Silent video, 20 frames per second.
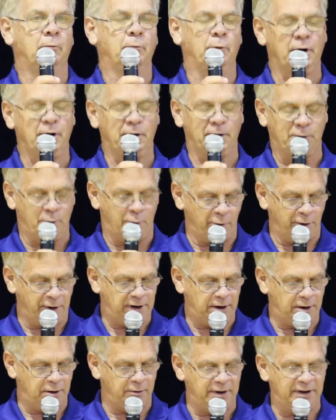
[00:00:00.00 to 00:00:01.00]
We're in
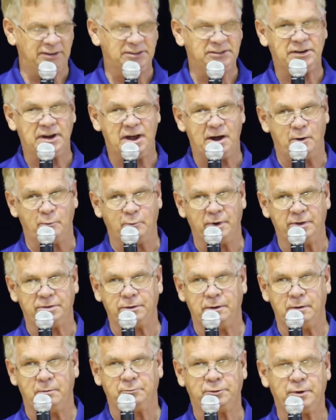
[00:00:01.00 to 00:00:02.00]
court hearings now
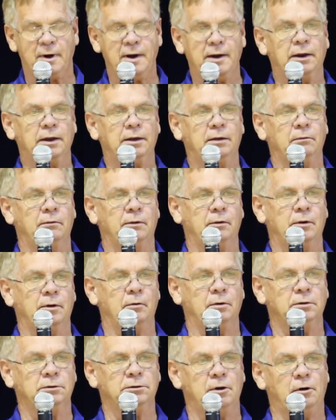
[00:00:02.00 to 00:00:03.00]
with them trying to
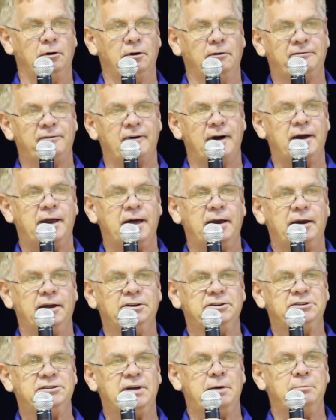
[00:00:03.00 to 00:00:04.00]
nullify that
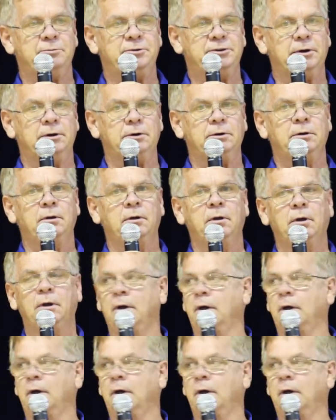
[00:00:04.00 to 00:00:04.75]
exemption,